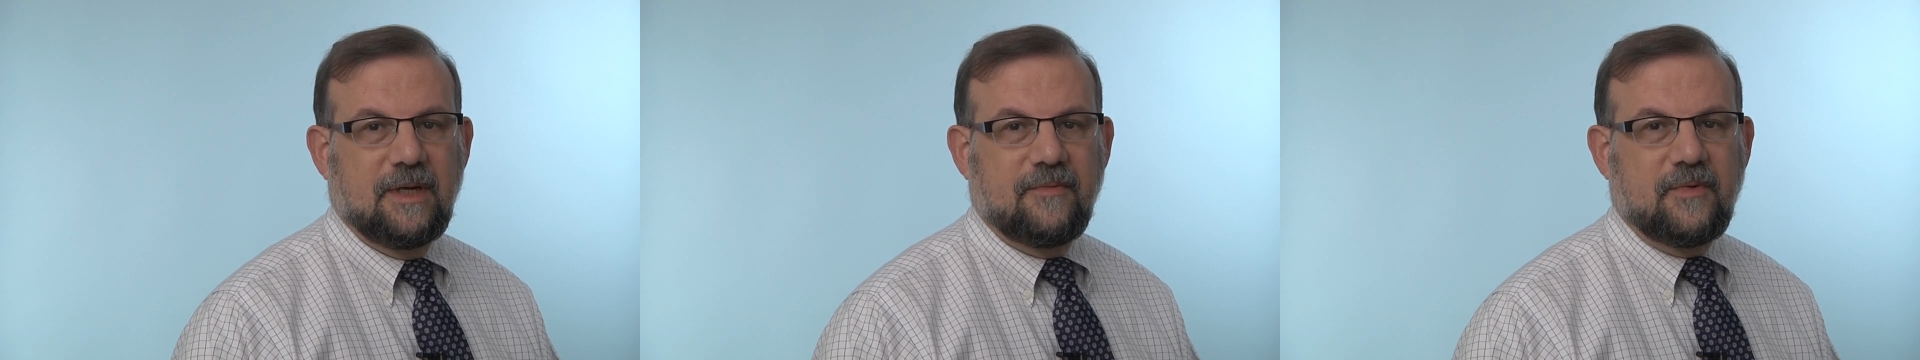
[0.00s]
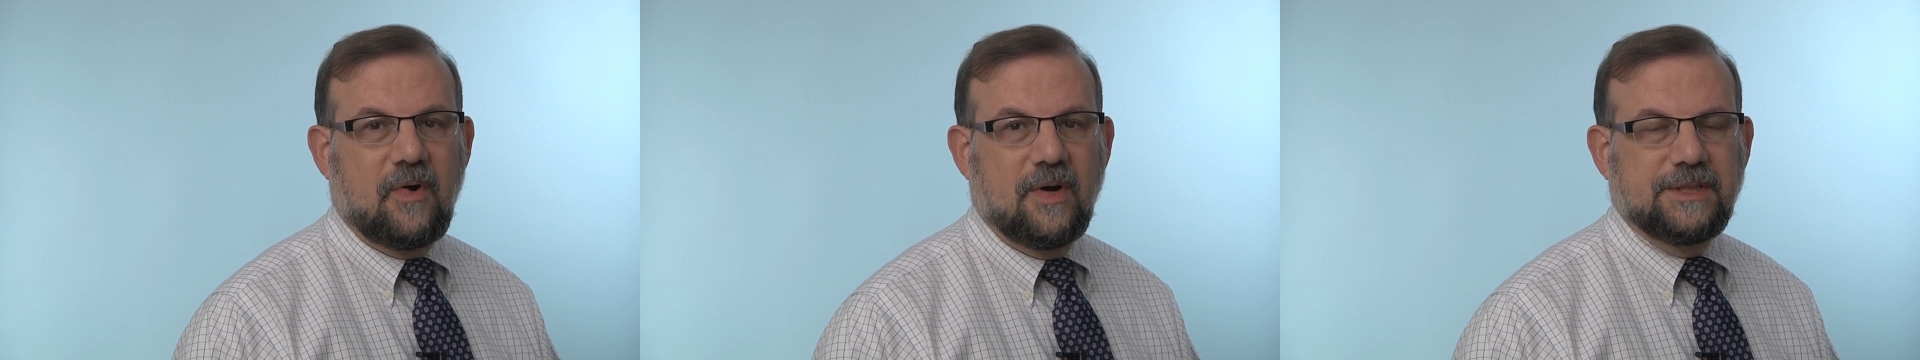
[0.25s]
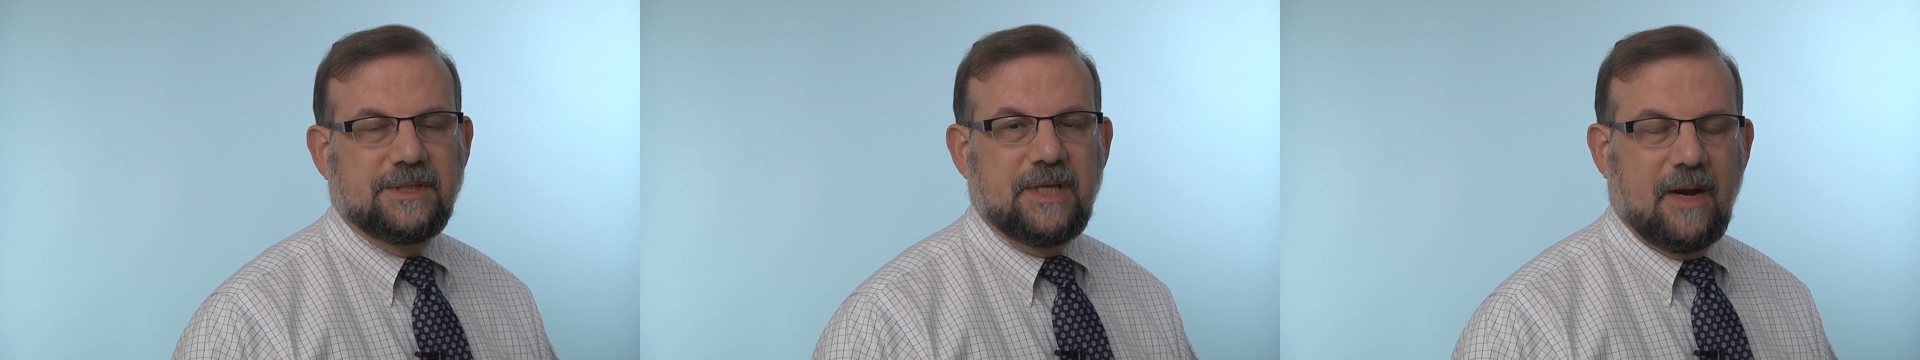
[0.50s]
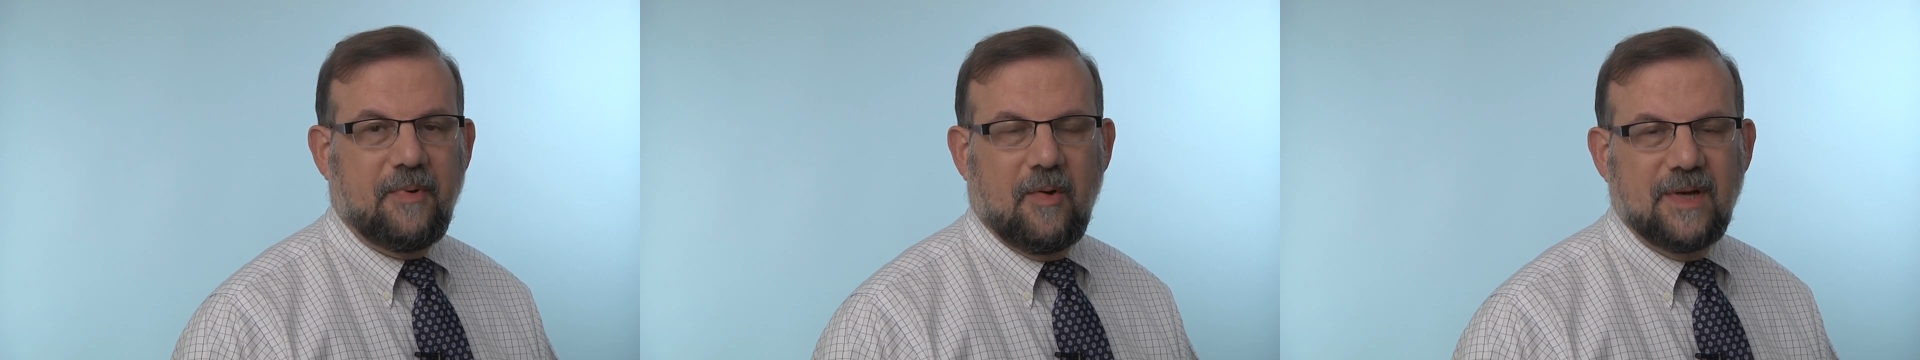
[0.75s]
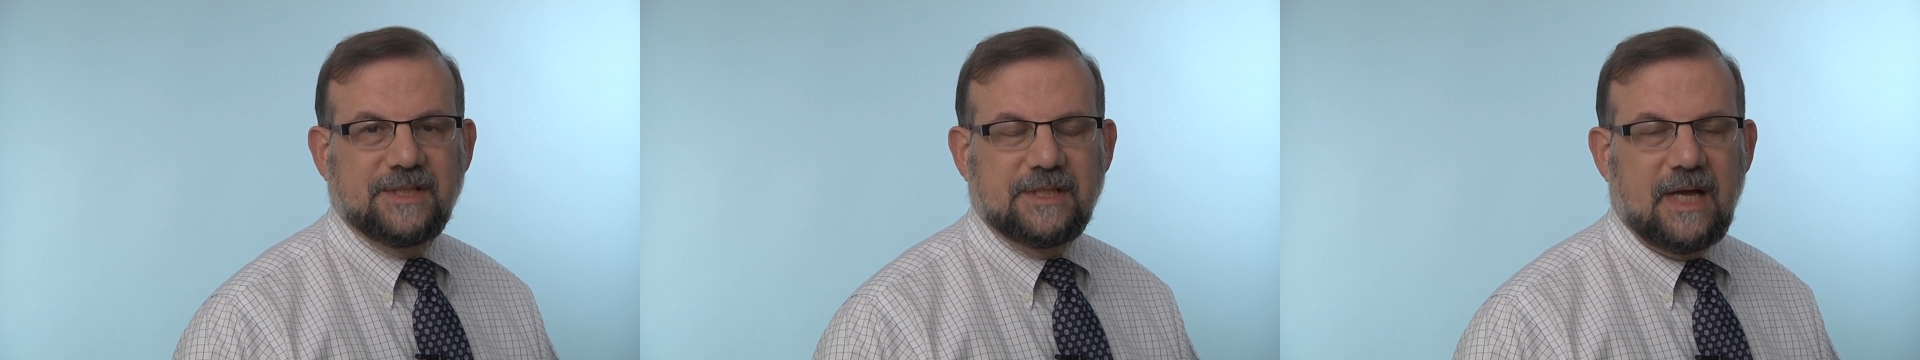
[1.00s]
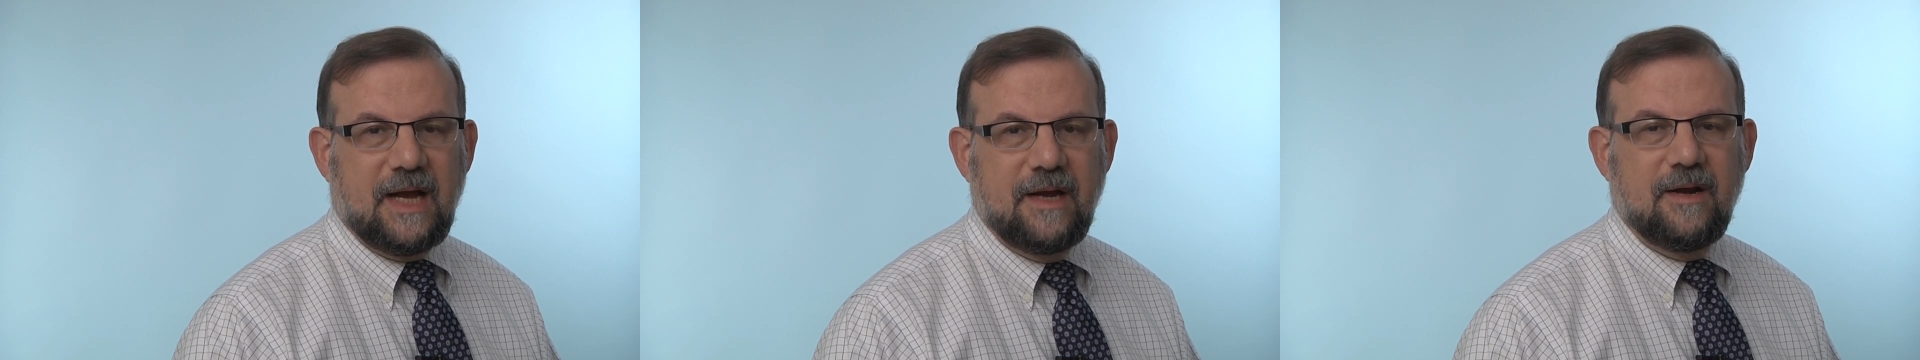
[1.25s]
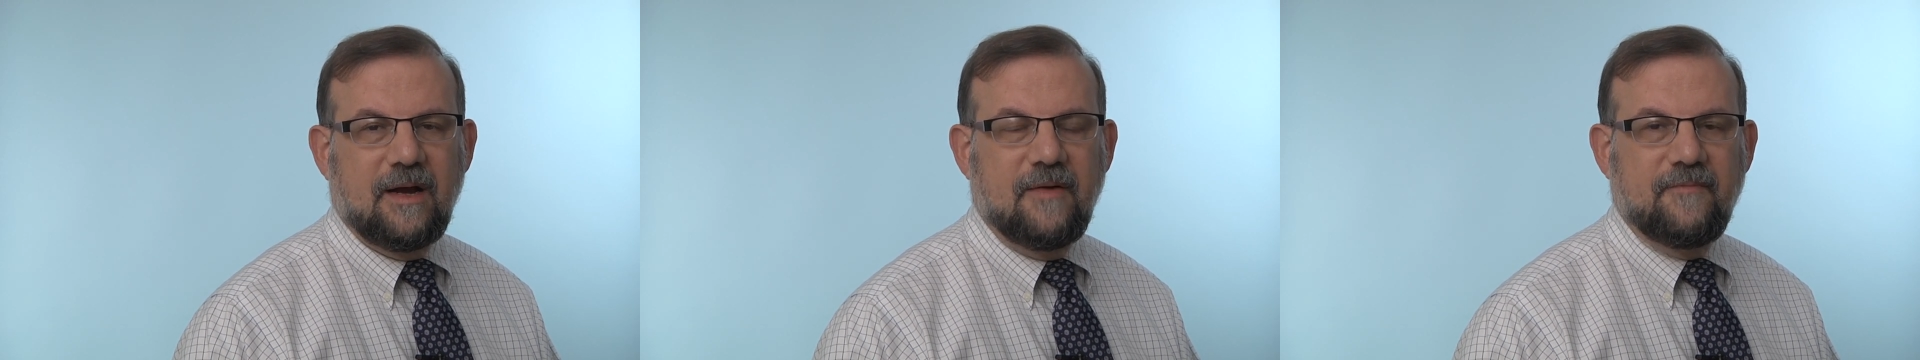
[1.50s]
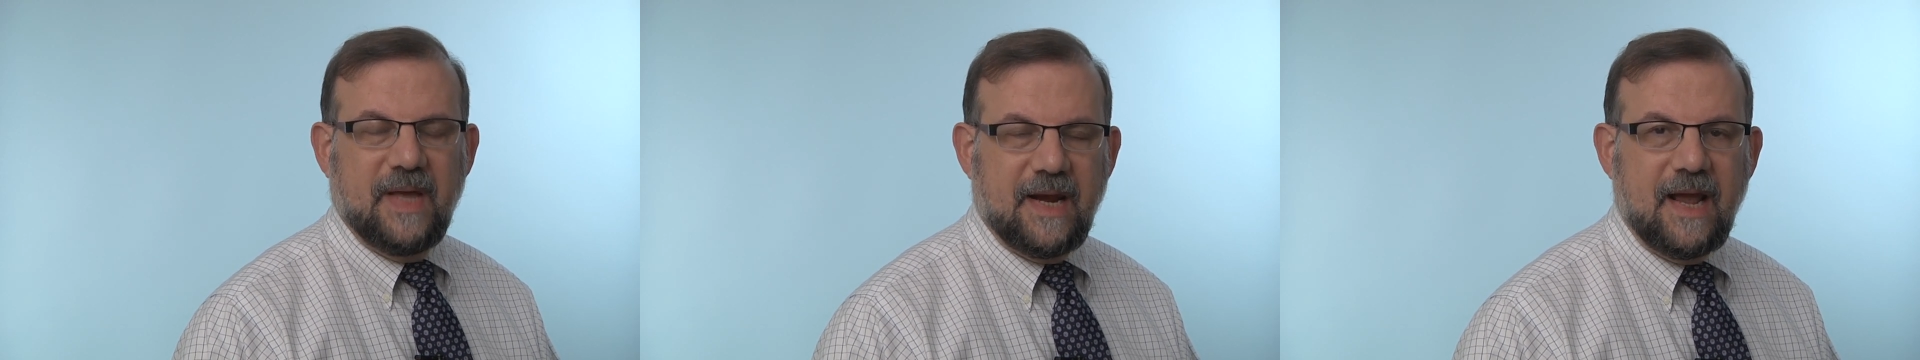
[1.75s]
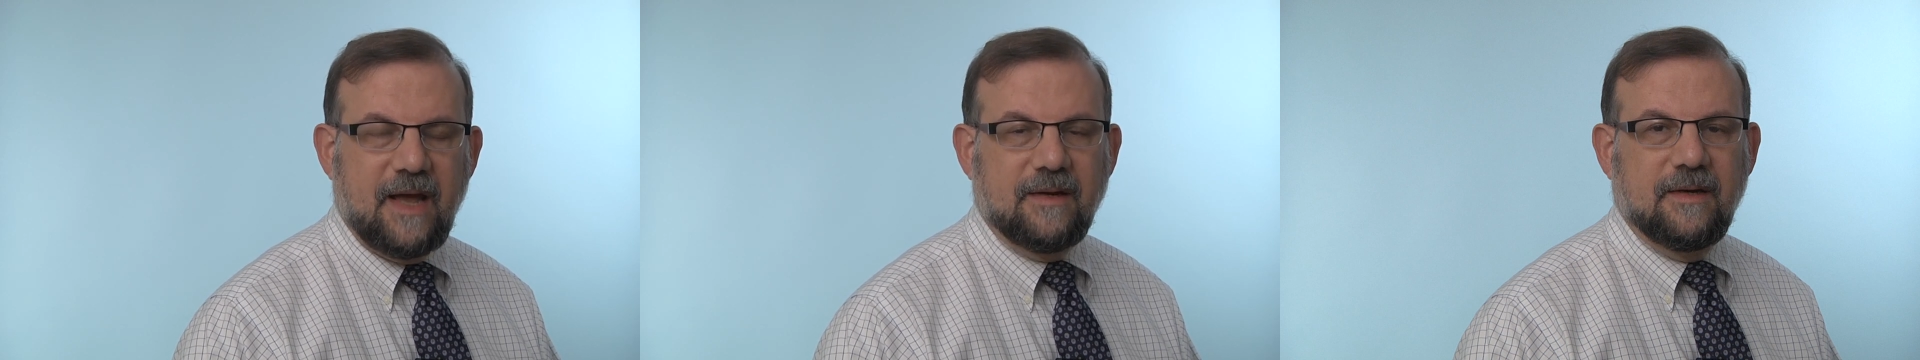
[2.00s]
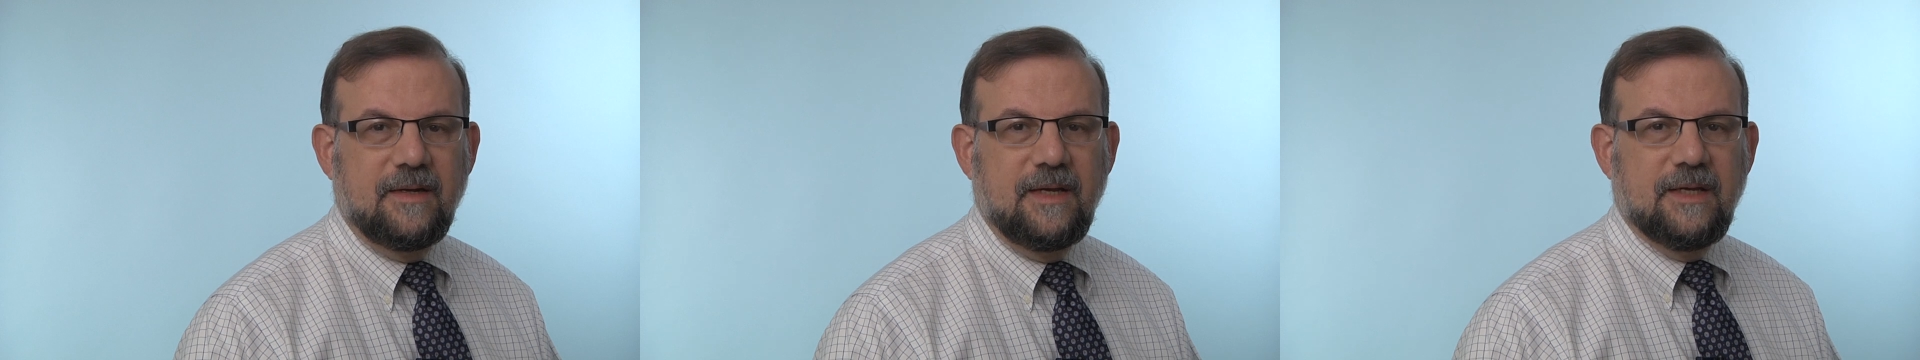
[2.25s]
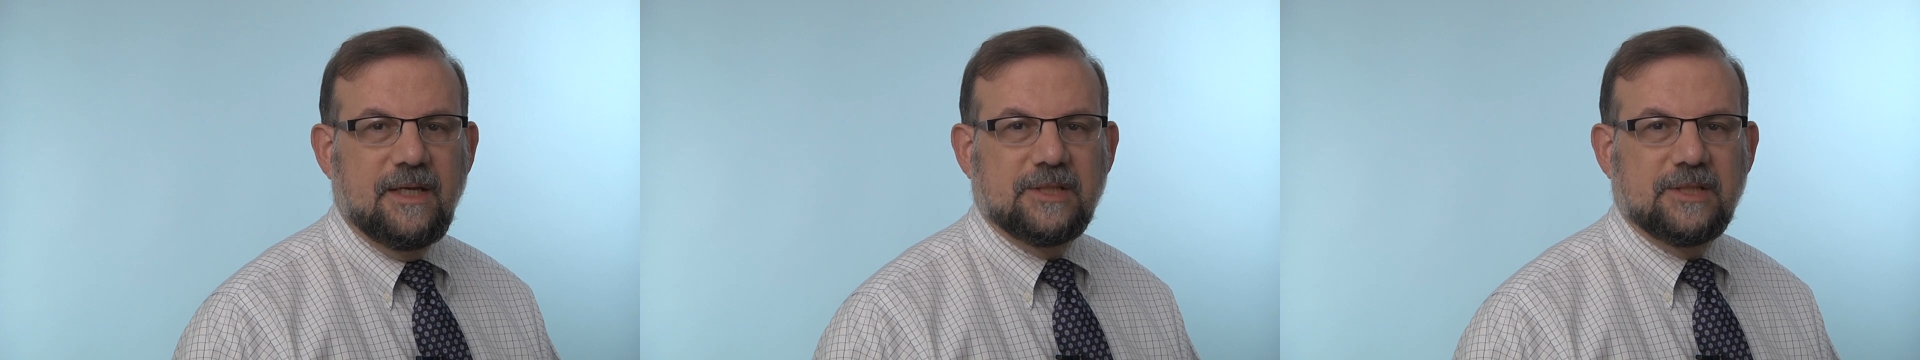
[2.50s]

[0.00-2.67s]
Of course, the Upper West Side of Manhattan